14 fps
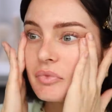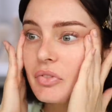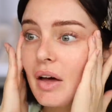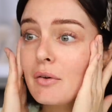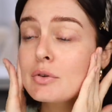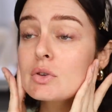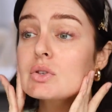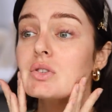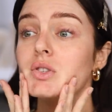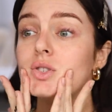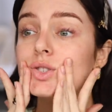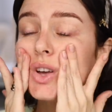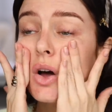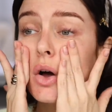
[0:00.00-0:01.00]
That feels
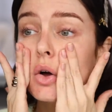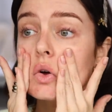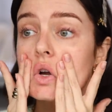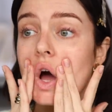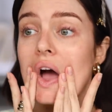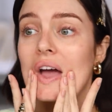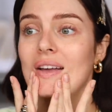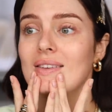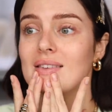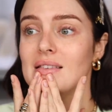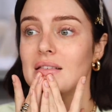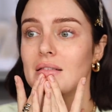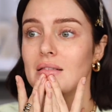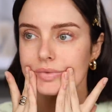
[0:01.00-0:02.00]
so
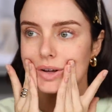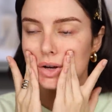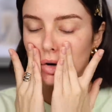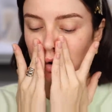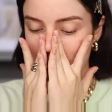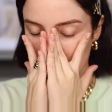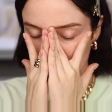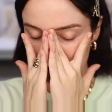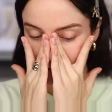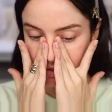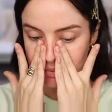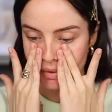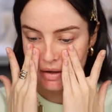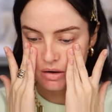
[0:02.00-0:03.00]
nice. I don't know how to
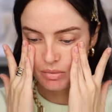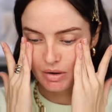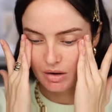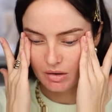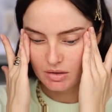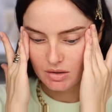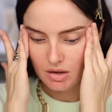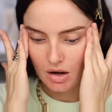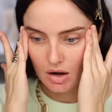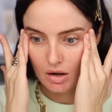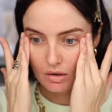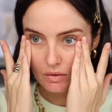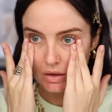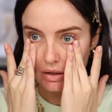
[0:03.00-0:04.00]
explain it, but it's
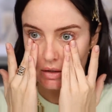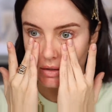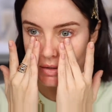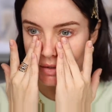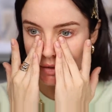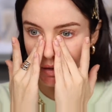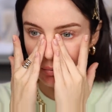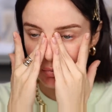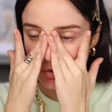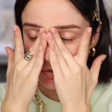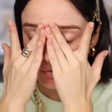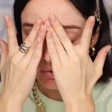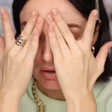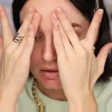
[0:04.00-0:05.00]
kind of got like a slippery
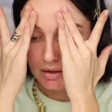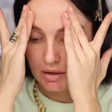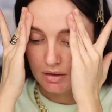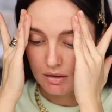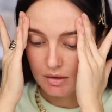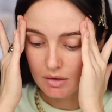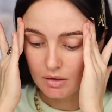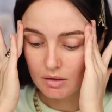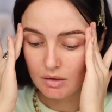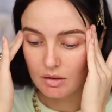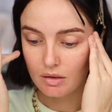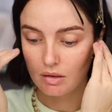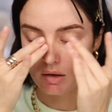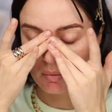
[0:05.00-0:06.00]
feeling.
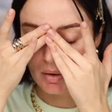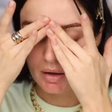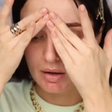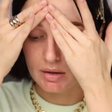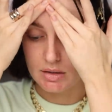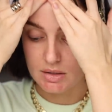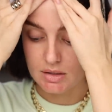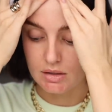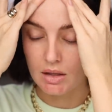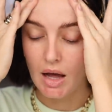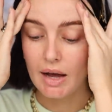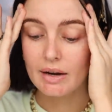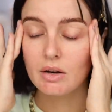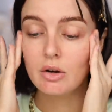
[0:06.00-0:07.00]
My hand is
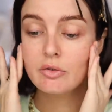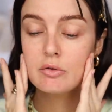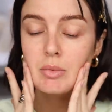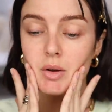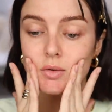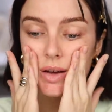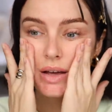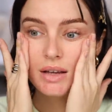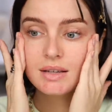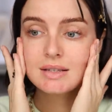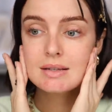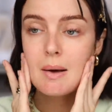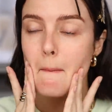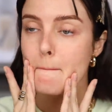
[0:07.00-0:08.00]
gliding over my
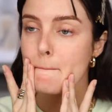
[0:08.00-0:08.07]
face.